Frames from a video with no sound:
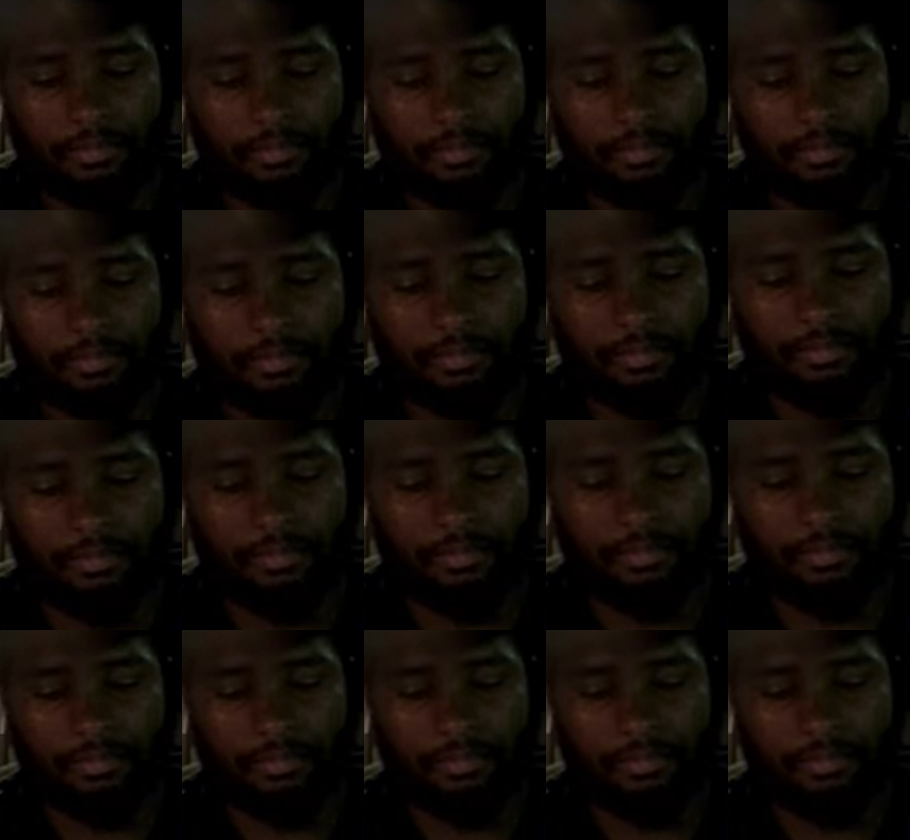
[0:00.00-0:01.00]

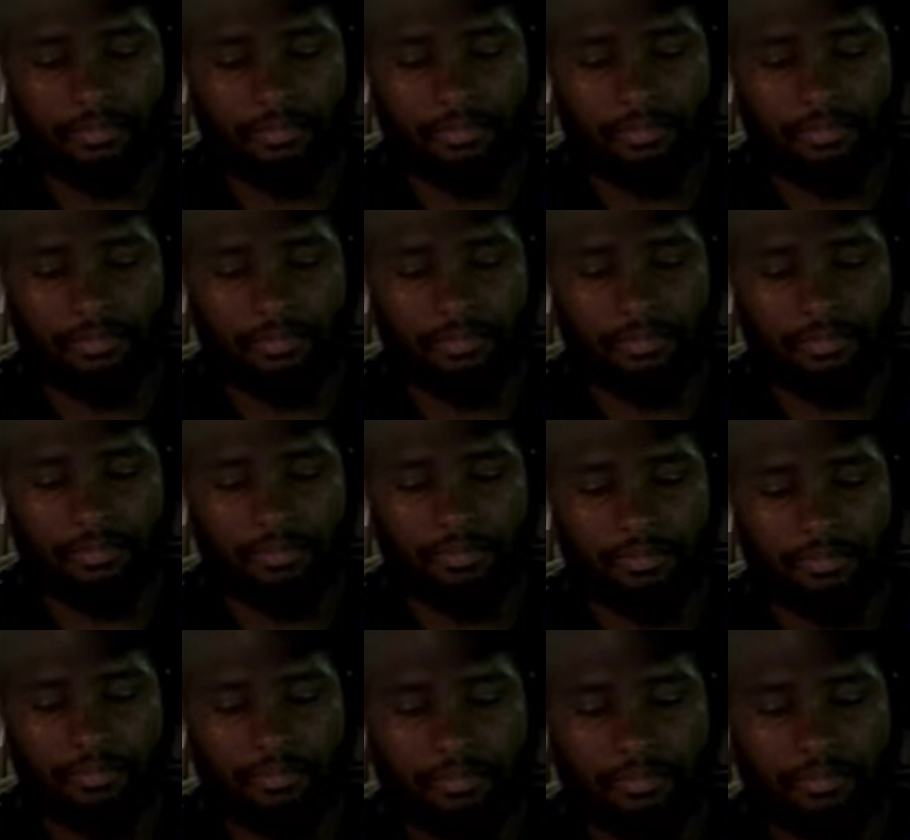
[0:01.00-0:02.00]

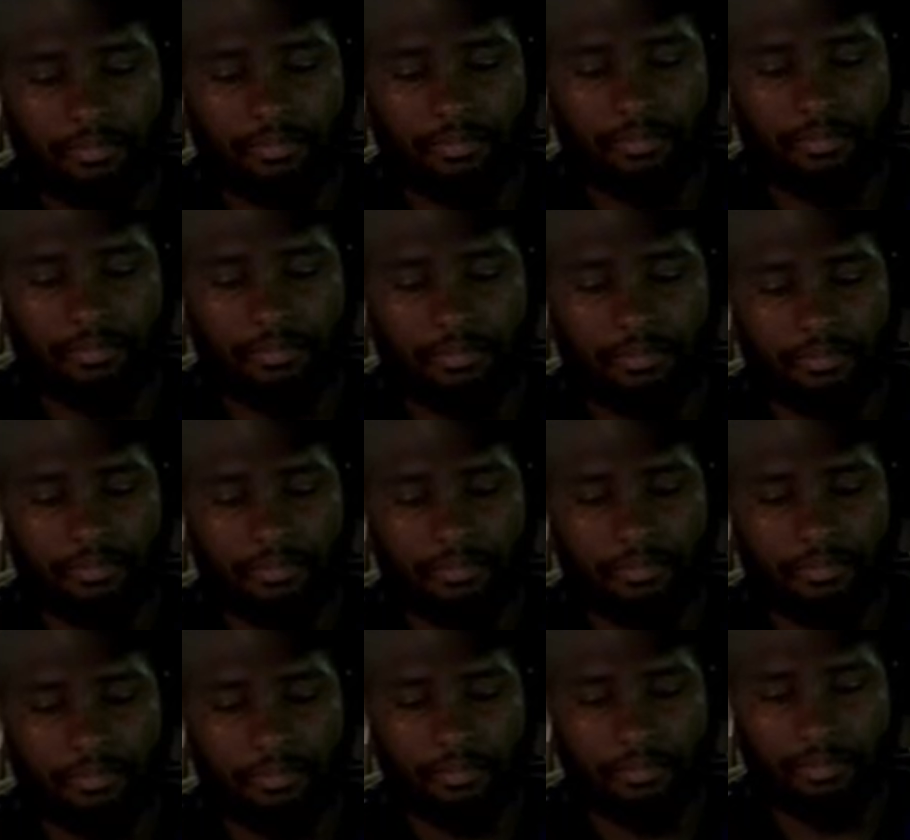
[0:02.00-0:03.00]

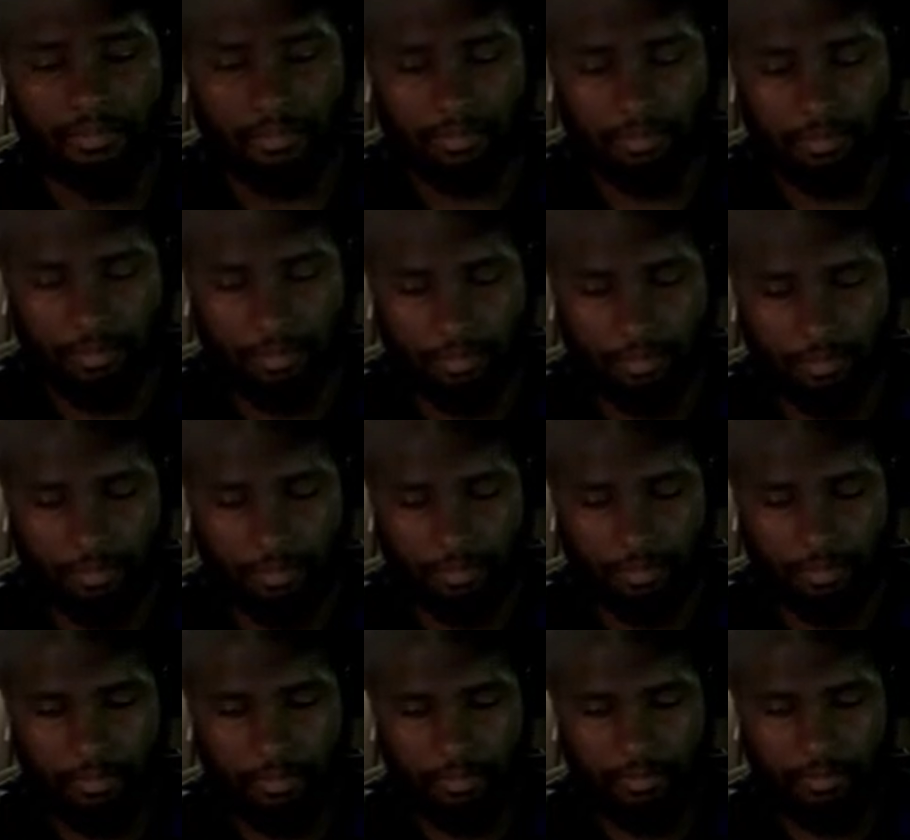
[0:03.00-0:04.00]

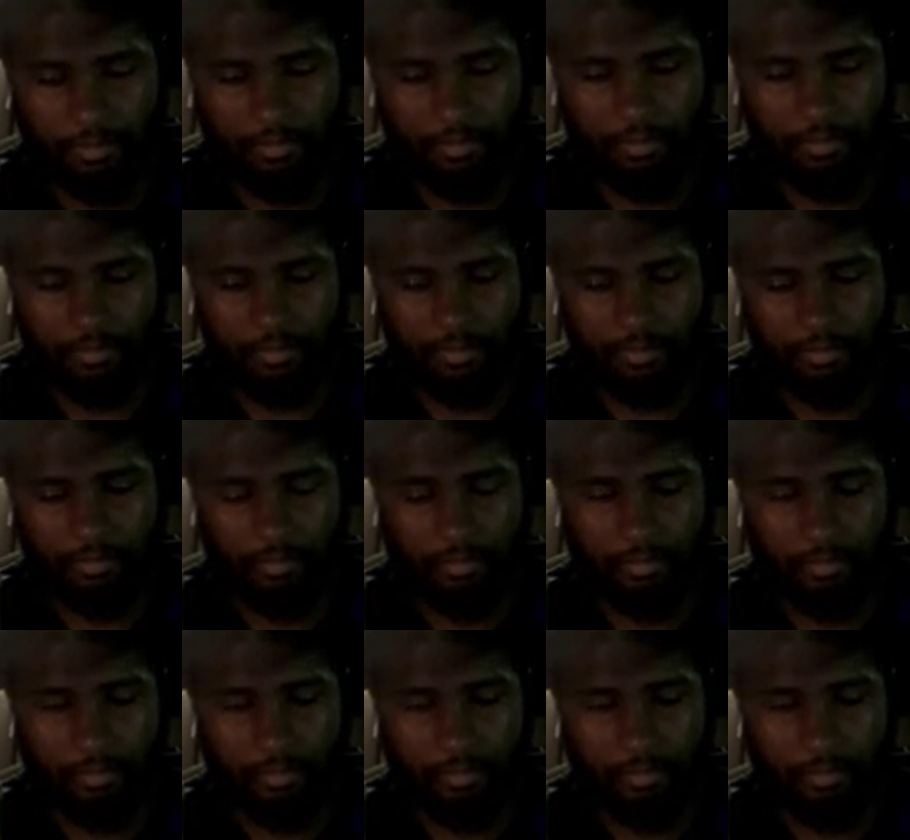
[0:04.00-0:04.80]
(silent)